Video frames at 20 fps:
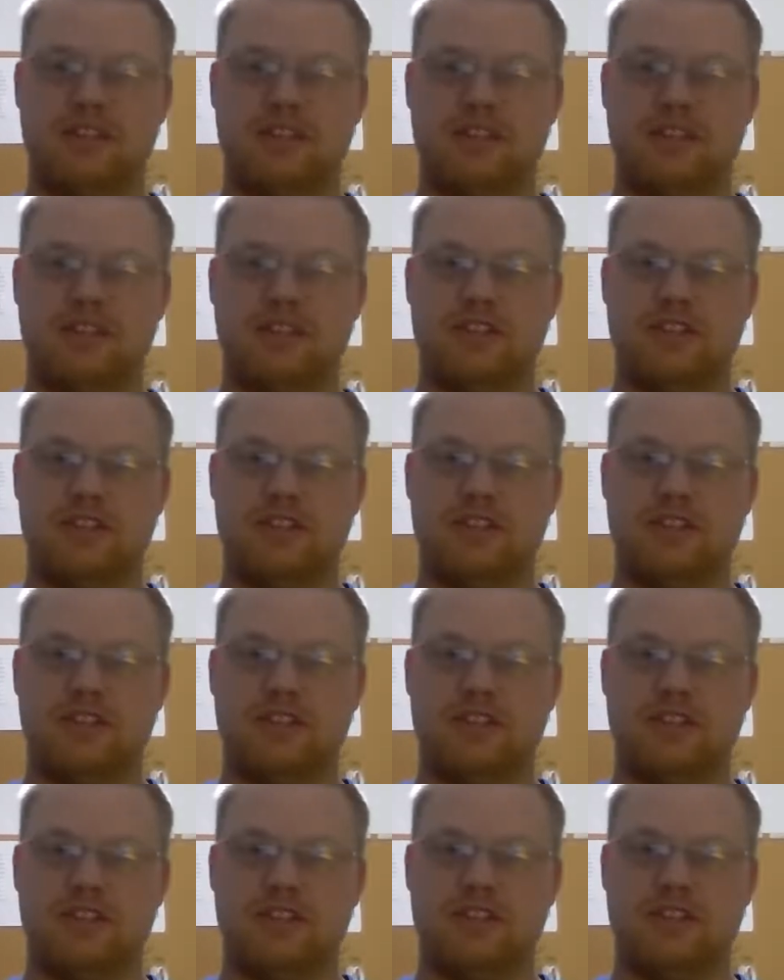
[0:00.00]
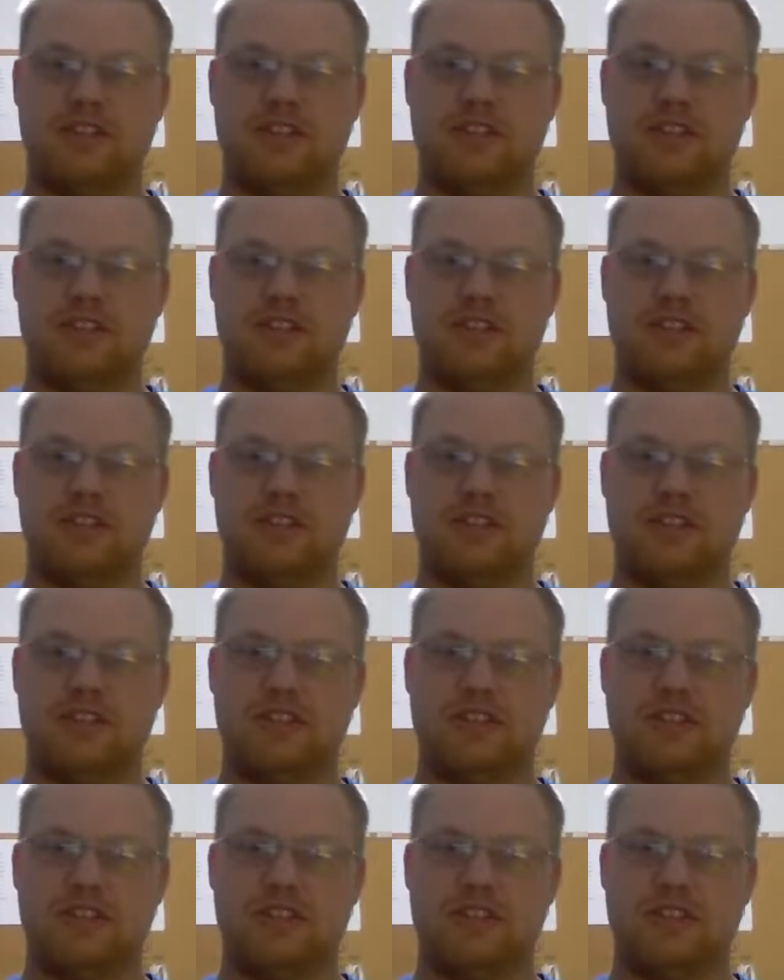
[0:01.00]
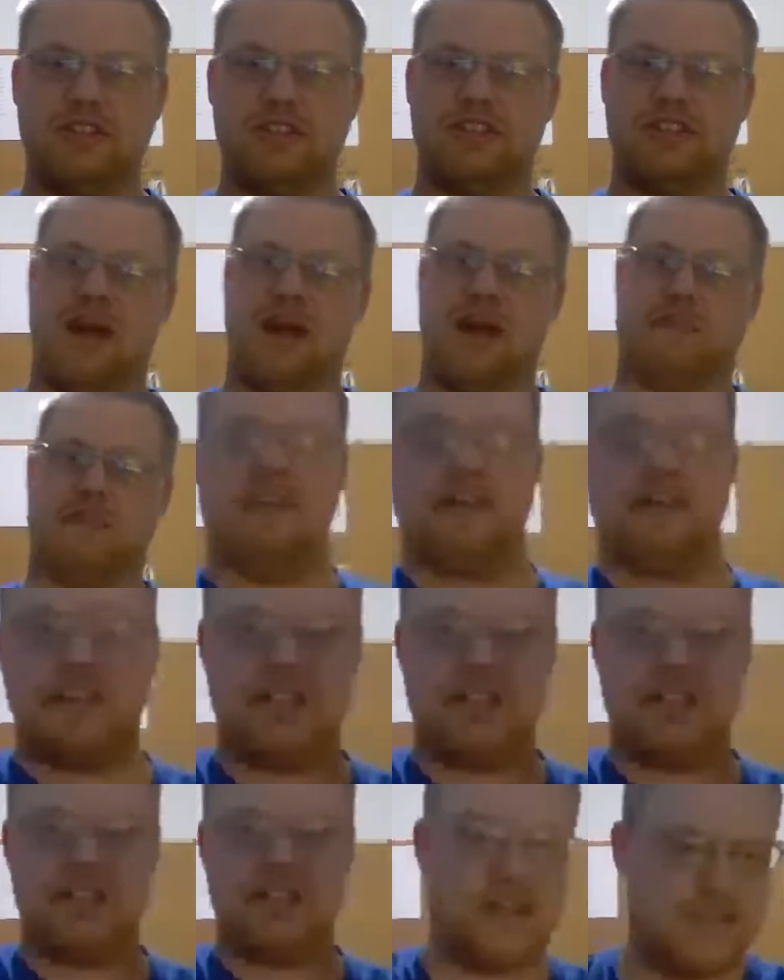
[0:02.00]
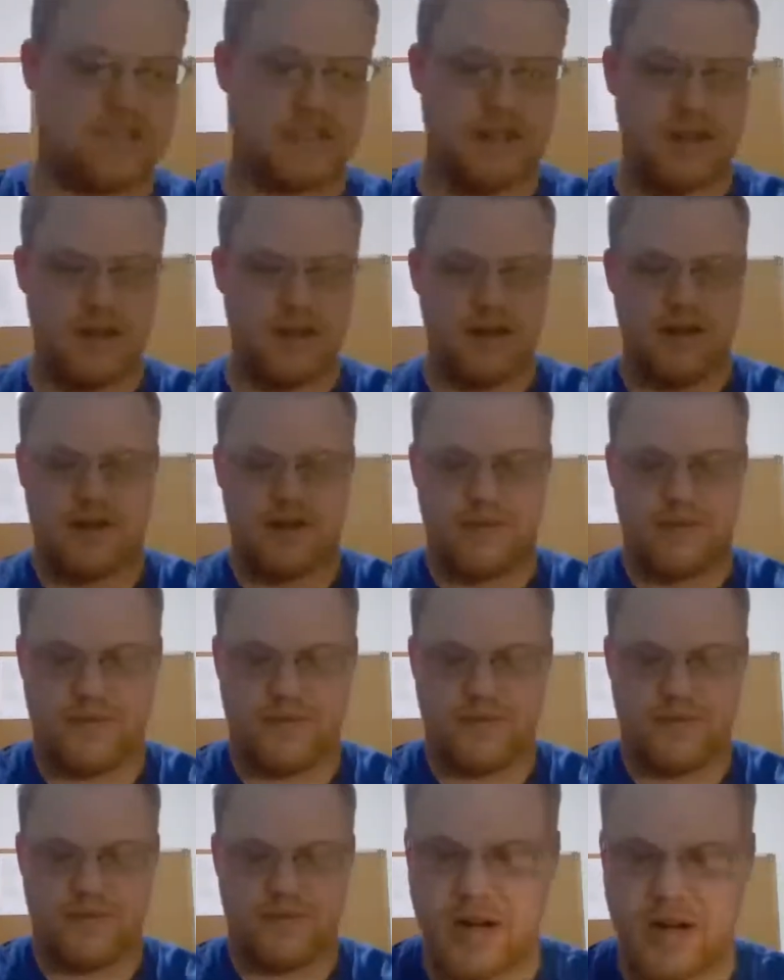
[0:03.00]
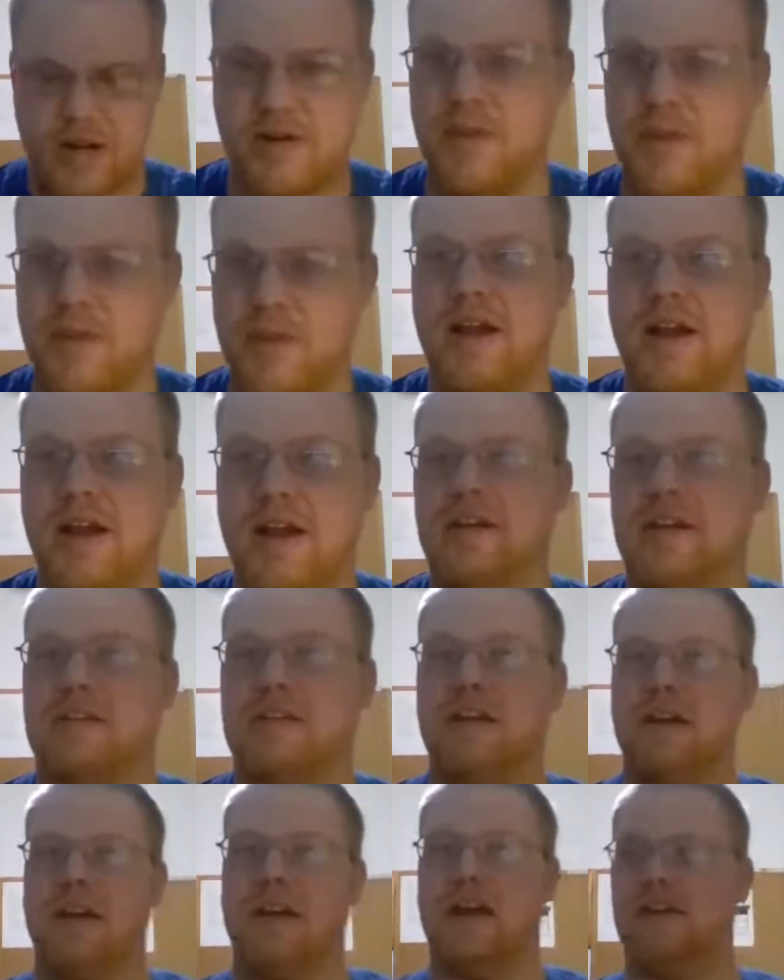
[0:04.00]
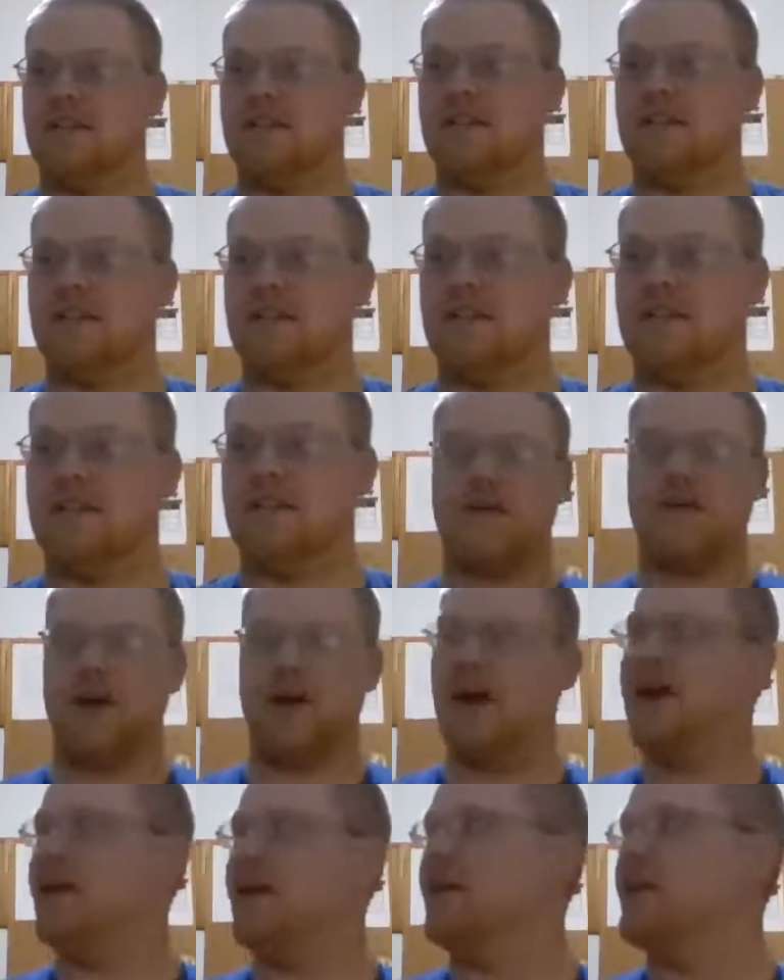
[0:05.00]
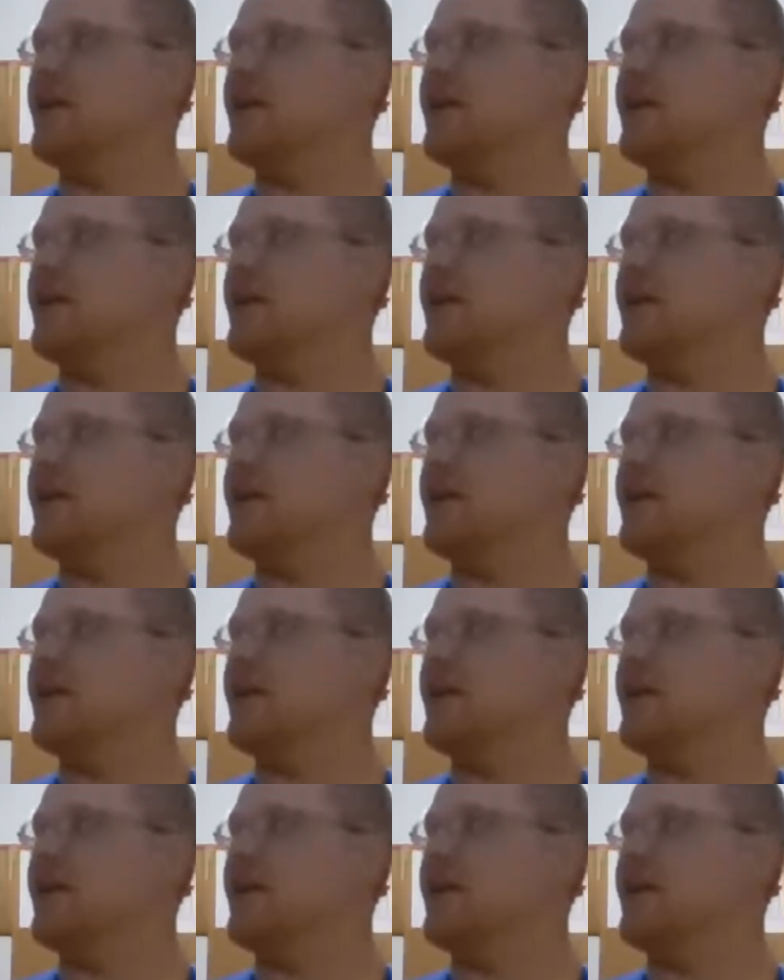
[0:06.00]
jump ditches and everything else. It's a lot of fun too.